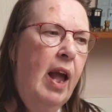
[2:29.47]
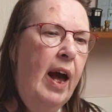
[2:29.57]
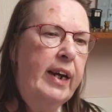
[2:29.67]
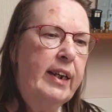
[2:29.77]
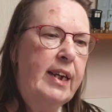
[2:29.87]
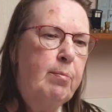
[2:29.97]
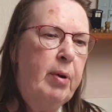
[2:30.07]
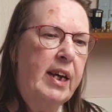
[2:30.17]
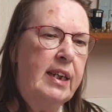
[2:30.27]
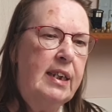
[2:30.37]
And I came
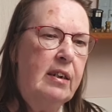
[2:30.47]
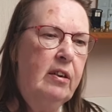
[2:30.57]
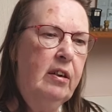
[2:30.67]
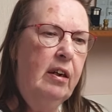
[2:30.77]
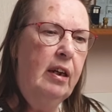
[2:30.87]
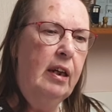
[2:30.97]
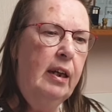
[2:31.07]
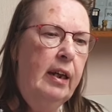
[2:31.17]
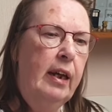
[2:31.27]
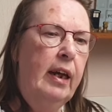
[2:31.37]
back here.
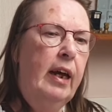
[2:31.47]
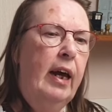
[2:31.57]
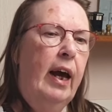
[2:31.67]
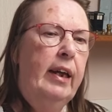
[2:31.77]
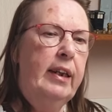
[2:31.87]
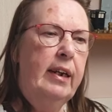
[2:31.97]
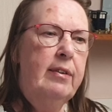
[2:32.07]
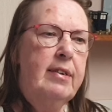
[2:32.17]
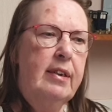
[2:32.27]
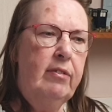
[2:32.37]
And then I
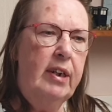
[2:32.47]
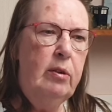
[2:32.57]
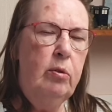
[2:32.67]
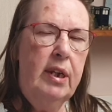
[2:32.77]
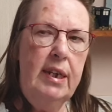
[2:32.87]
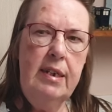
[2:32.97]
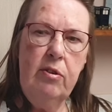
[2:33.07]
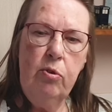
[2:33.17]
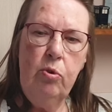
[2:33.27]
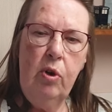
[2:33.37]
was like, right, okay.
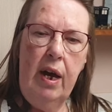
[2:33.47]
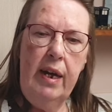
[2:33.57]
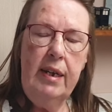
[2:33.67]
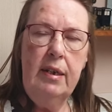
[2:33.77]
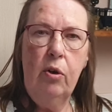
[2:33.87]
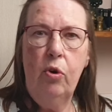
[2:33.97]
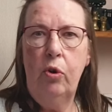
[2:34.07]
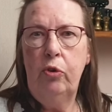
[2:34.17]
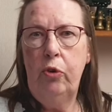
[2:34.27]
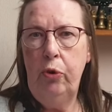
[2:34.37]
So I
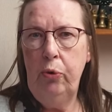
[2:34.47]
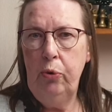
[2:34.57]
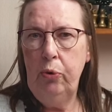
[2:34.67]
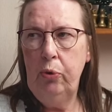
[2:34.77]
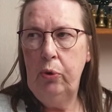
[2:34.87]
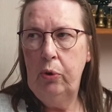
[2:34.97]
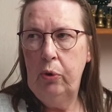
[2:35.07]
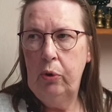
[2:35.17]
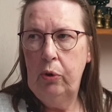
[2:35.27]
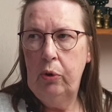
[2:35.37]
got
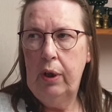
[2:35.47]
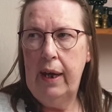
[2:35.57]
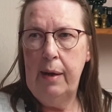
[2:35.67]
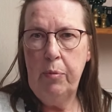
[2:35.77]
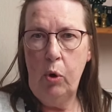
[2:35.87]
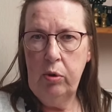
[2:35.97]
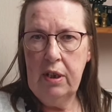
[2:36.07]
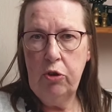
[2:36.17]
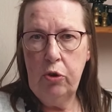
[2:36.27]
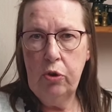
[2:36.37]

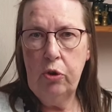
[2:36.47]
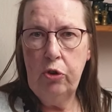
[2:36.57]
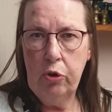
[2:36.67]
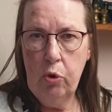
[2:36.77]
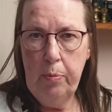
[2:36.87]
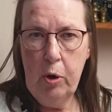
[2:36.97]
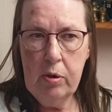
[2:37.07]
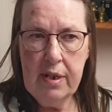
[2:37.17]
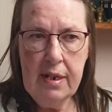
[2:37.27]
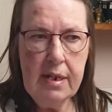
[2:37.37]
Aldi Too Good To Go
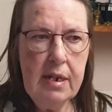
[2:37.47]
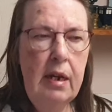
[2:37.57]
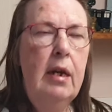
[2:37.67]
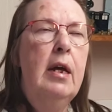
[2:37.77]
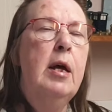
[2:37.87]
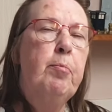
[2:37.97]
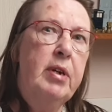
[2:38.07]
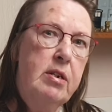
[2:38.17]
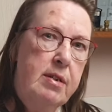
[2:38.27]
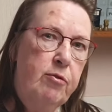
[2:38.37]
boxes
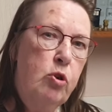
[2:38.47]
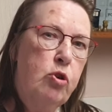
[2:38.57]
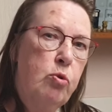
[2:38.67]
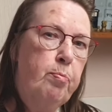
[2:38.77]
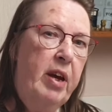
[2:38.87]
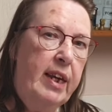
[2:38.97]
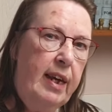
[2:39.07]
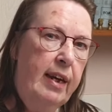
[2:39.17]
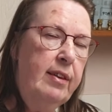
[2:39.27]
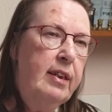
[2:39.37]
because I've got to go and pick
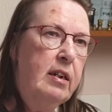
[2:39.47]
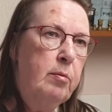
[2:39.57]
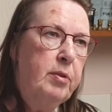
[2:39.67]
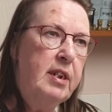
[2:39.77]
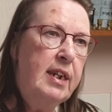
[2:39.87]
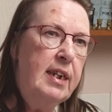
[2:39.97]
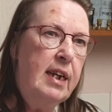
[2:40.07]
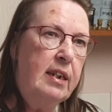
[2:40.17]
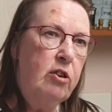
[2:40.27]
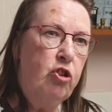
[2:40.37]
Kathleen up tonight
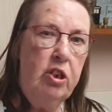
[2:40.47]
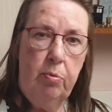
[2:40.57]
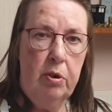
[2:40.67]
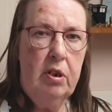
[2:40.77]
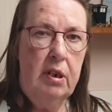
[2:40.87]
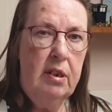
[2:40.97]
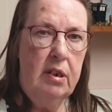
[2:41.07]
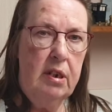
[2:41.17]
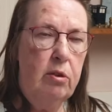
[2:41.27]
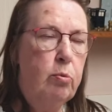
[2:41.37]
and she's working in the
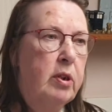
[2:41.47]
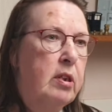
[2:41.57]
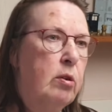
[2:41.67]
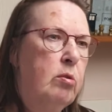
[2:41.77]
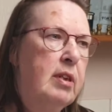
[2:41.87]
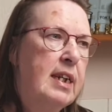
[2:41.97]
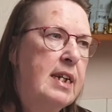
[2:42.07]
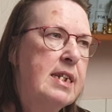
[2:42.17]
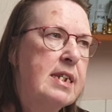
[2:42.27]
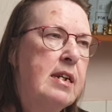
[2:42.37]
town where the Aldi
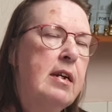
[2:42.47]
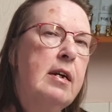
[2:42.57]
is.